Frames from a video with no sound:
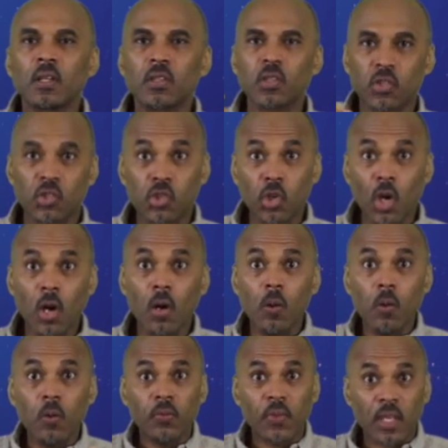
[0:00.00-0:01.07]
to
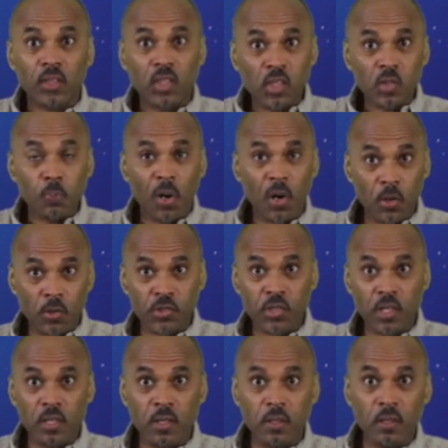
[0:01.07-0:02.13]
show that this
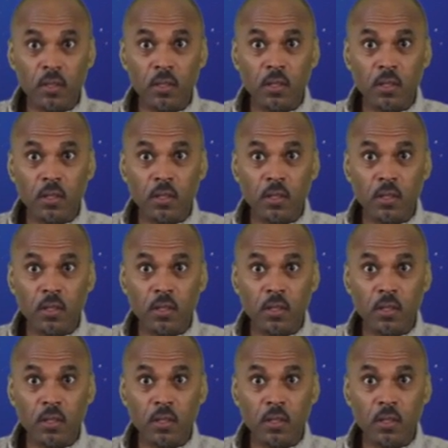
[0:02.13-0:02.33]
person